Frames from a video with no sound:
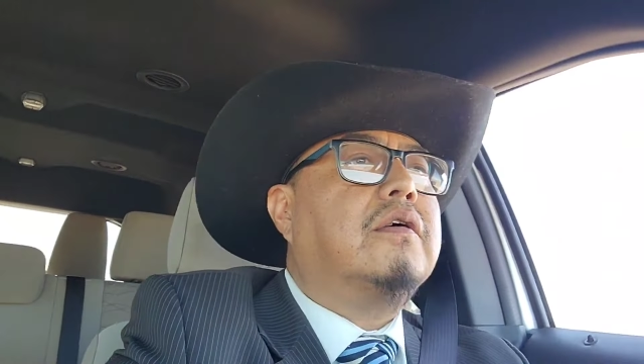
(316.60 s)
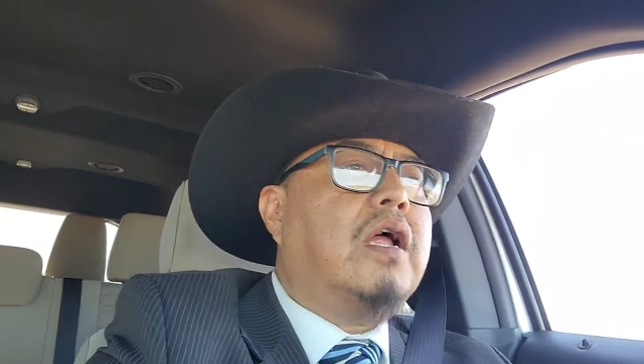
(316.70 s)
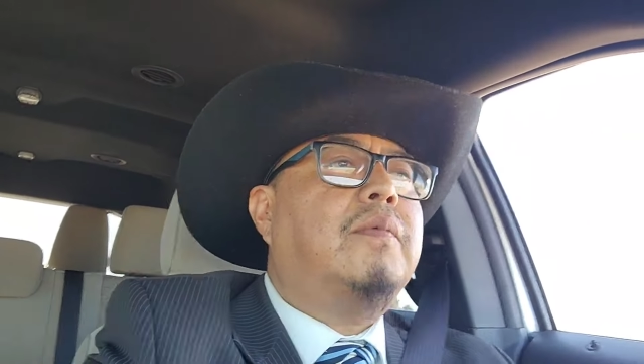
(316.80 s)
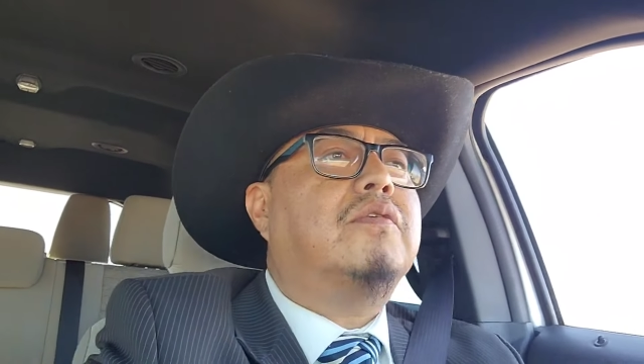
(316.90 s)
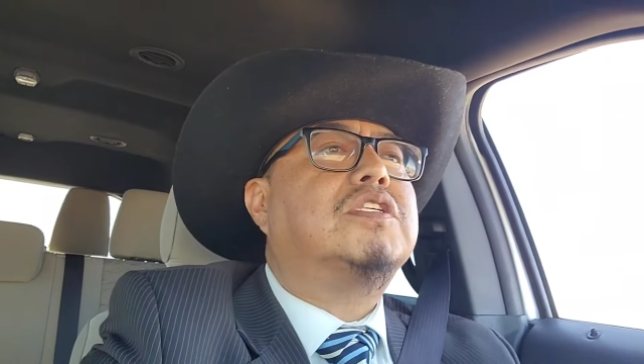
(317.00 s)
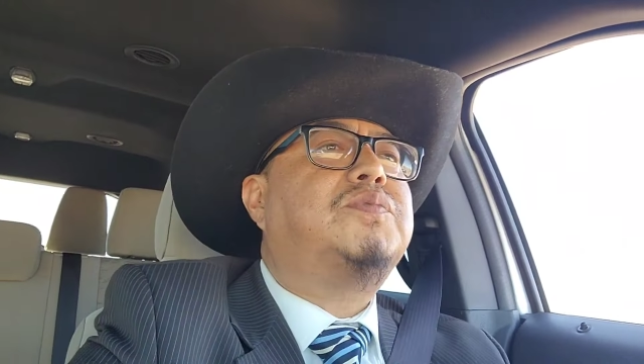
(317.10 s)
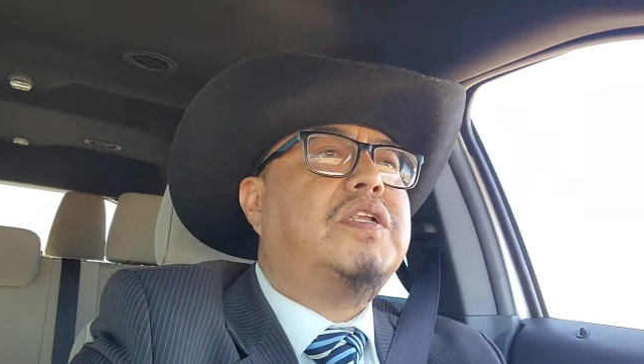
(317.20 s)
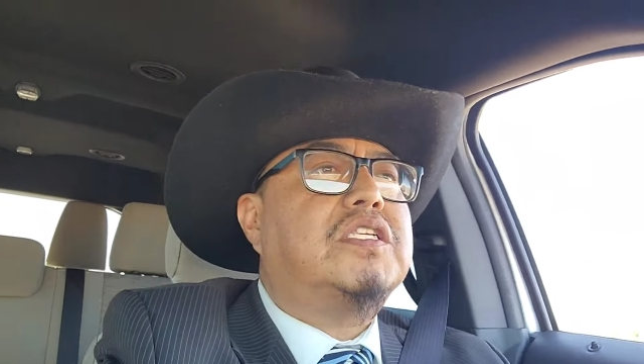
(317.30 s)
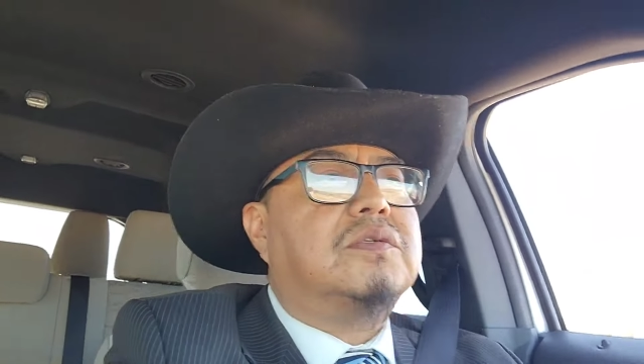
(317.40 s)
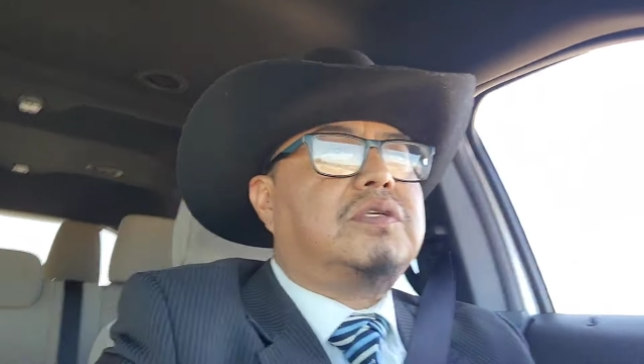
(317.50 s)
Grandma was
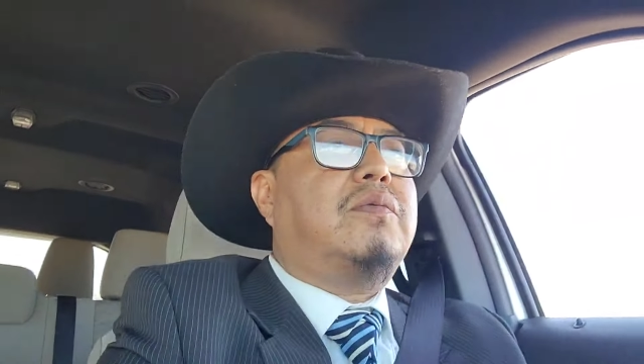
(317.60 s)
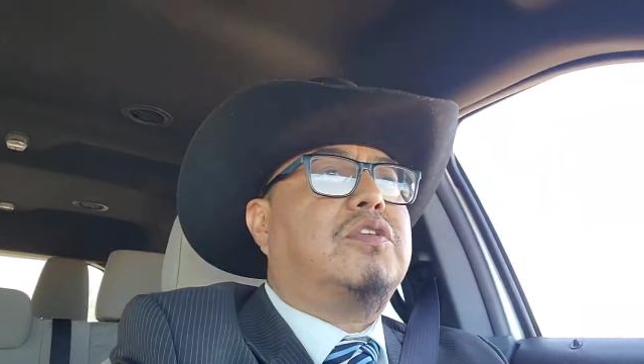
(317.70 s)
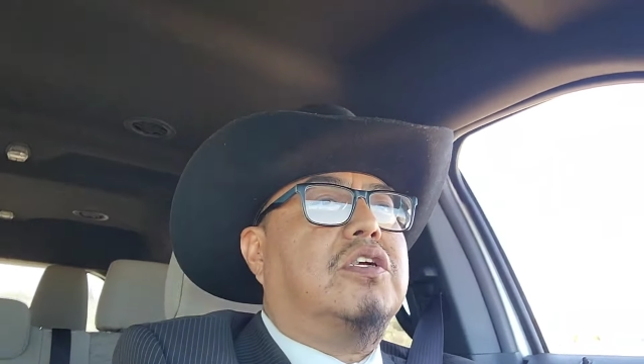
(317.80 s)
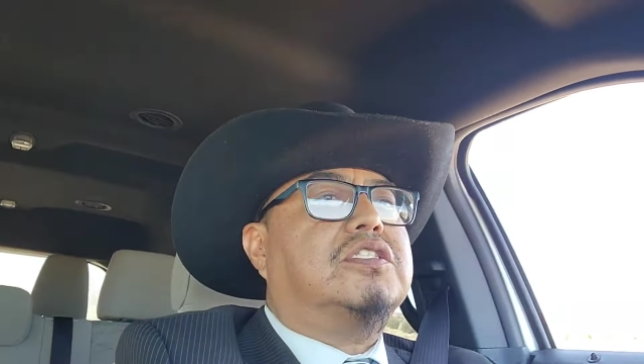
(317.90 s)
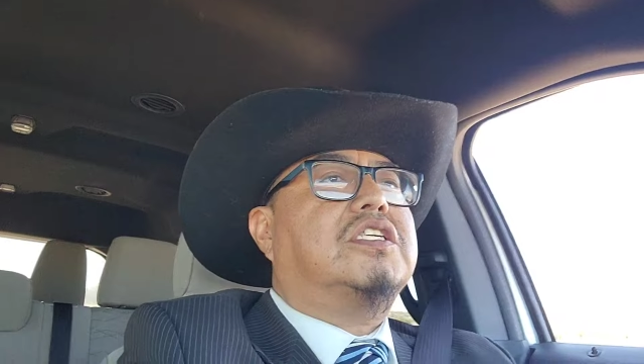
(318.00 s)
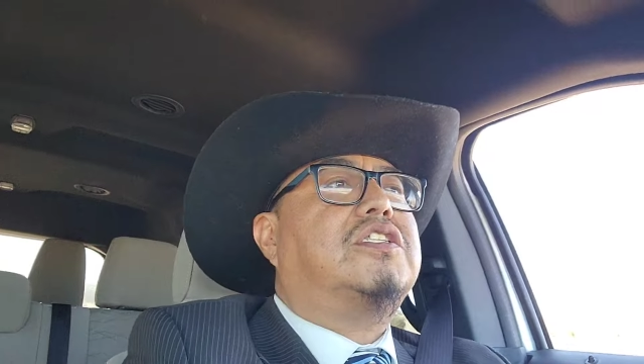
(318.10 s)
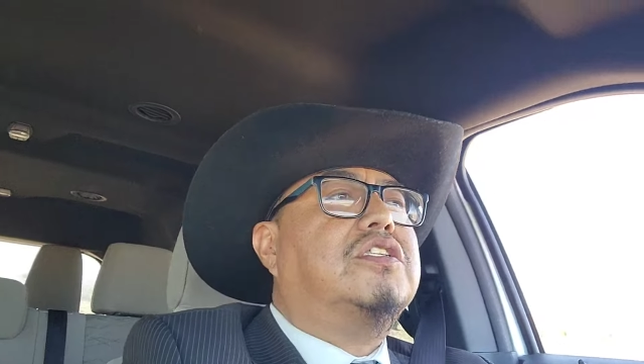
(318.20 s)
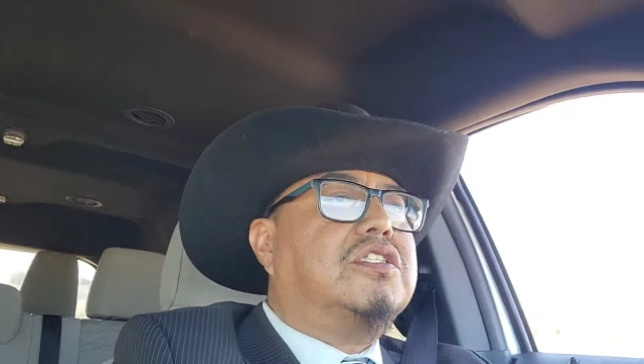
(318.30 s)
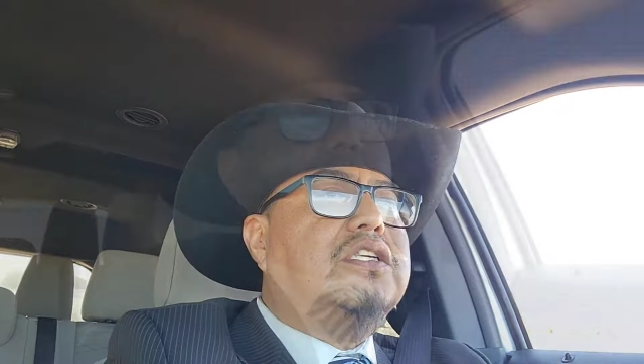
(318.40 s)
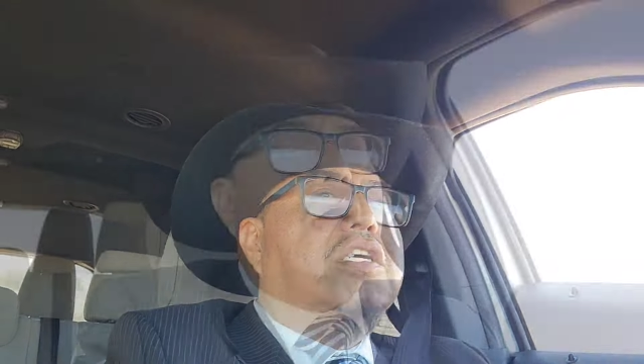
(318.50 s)
spending some time with her sisters.